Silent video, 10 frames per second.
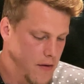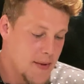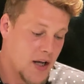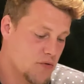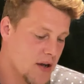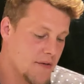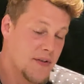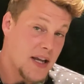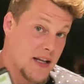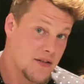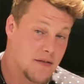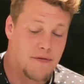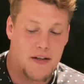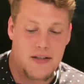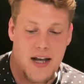The Mega Drive is
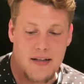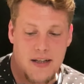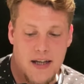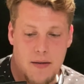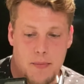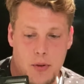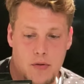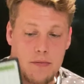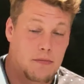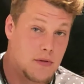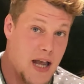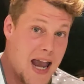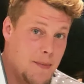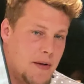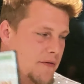fantastic, but the
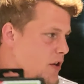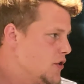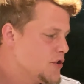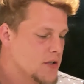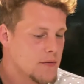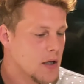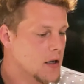8-bit version,